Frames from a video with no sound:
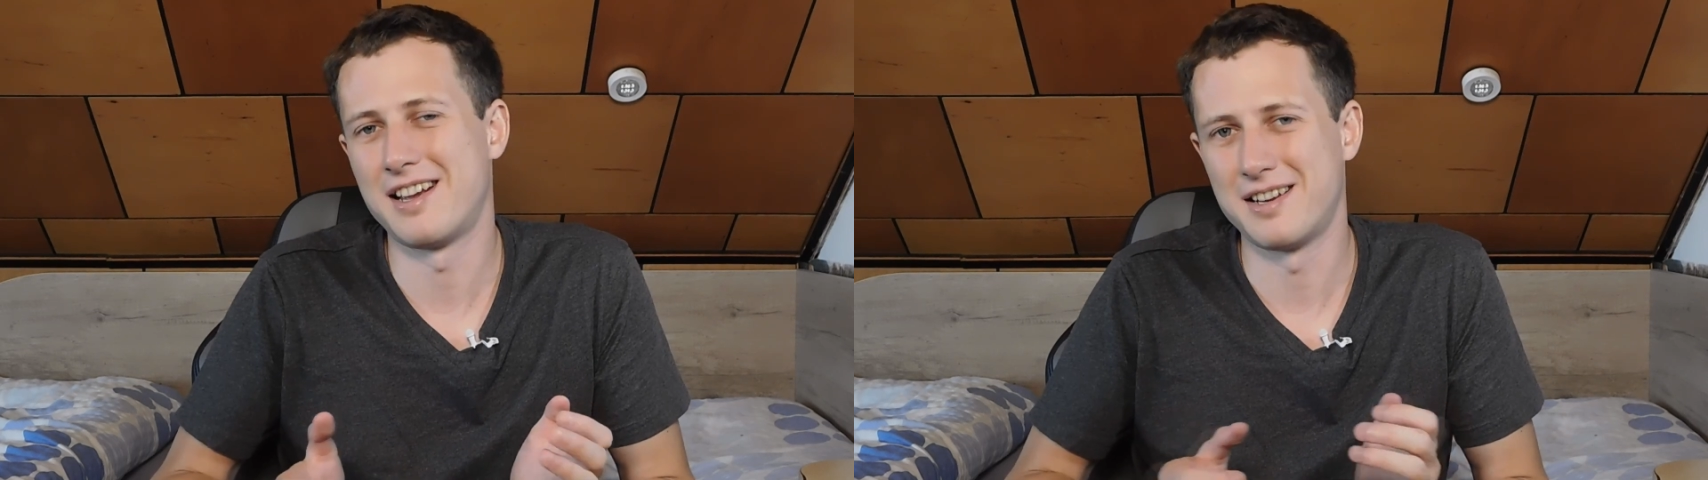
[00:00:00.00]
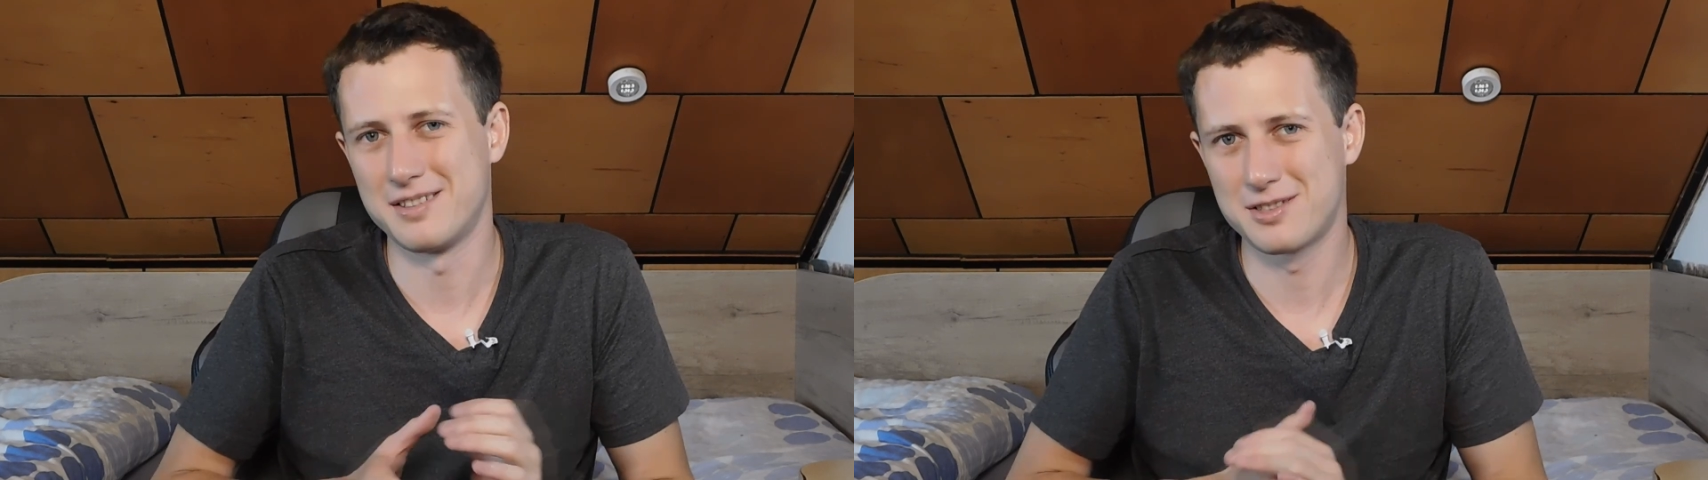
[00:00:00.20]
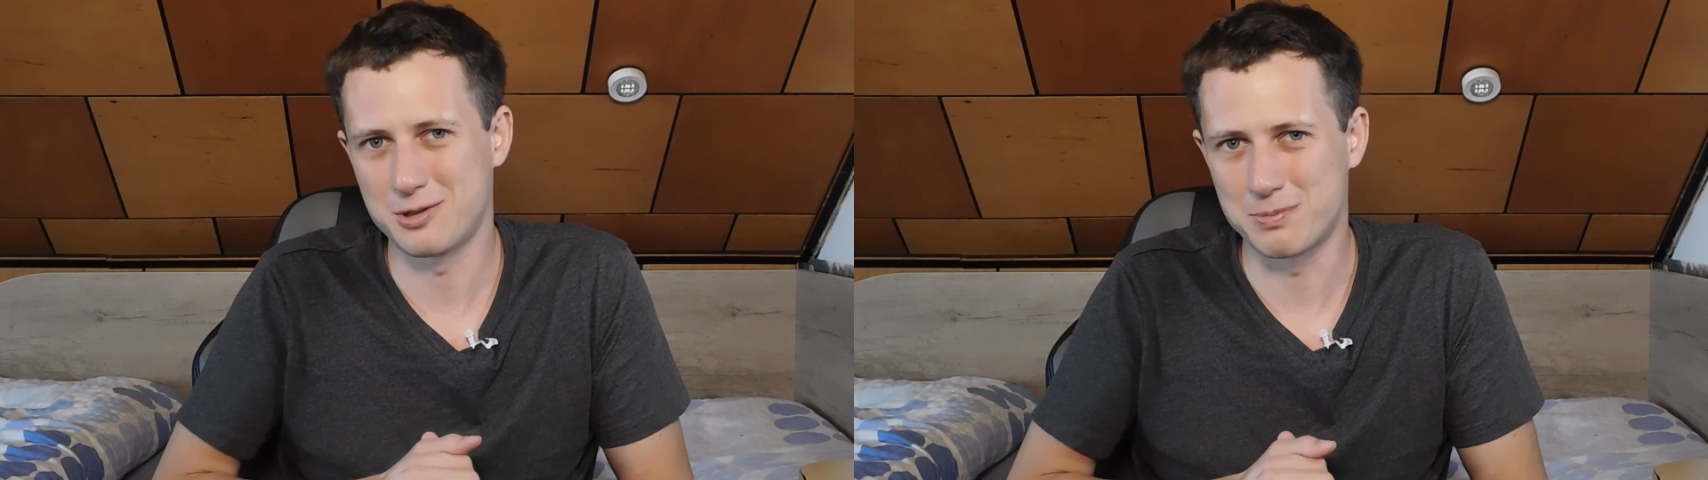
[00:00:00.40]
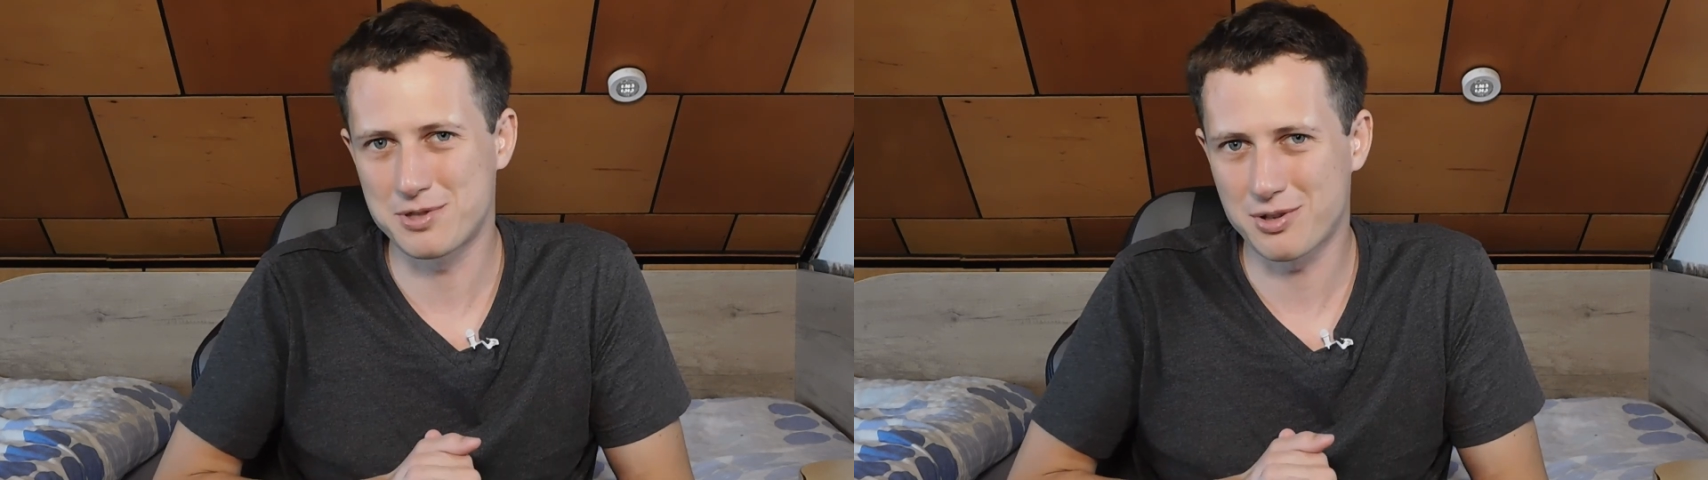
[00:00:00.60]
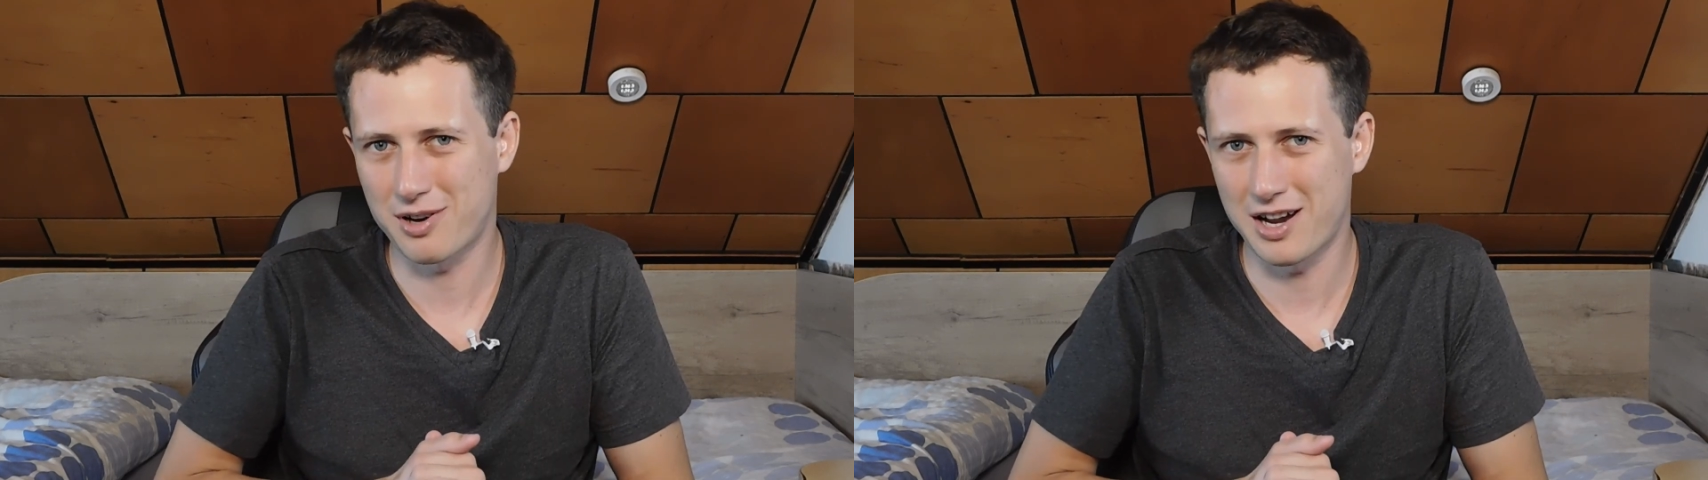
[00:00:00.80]
and
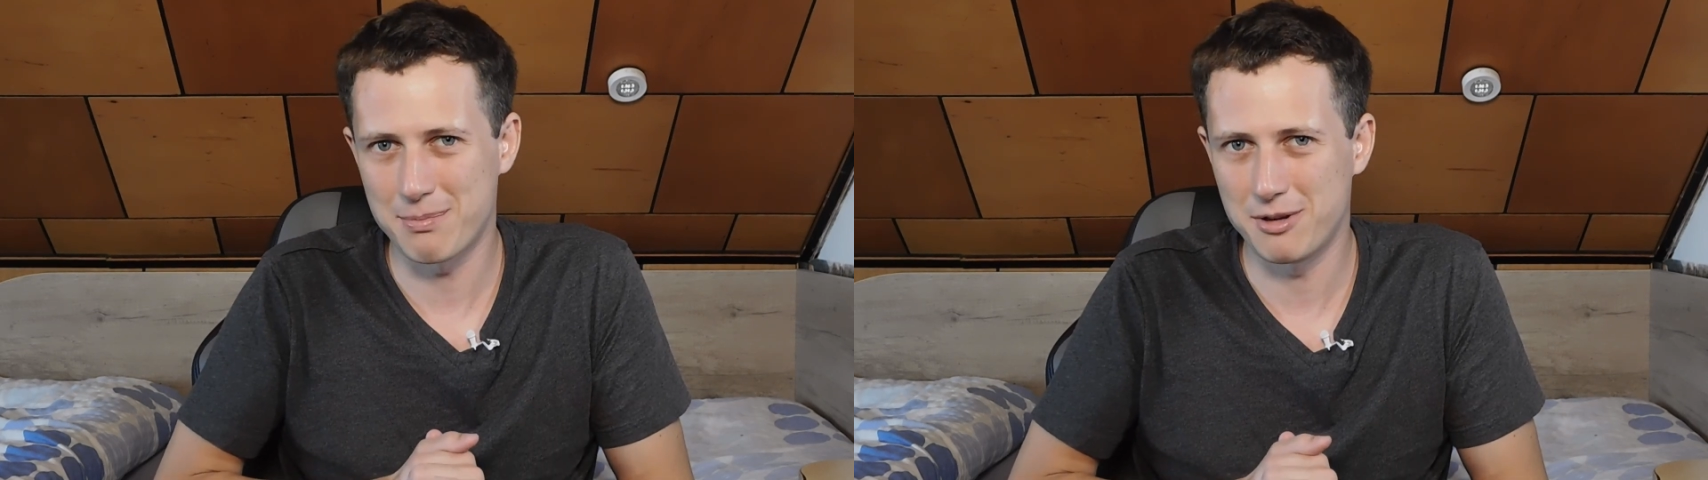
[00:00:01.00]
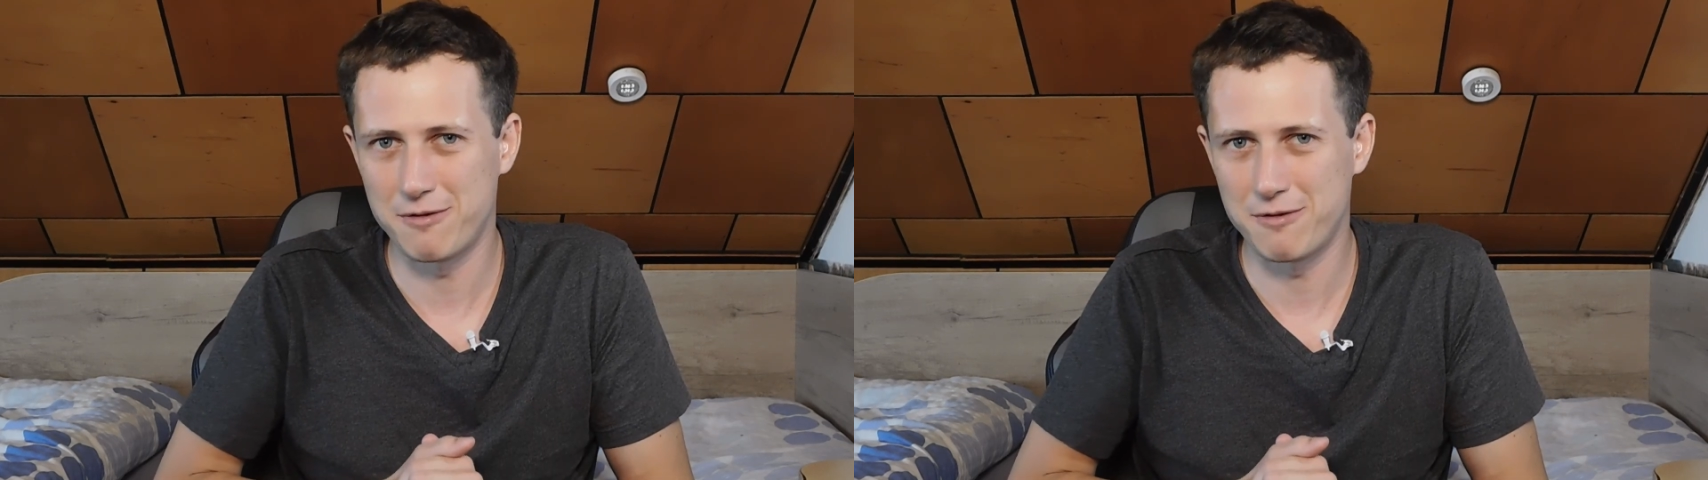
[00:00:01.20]
subscribe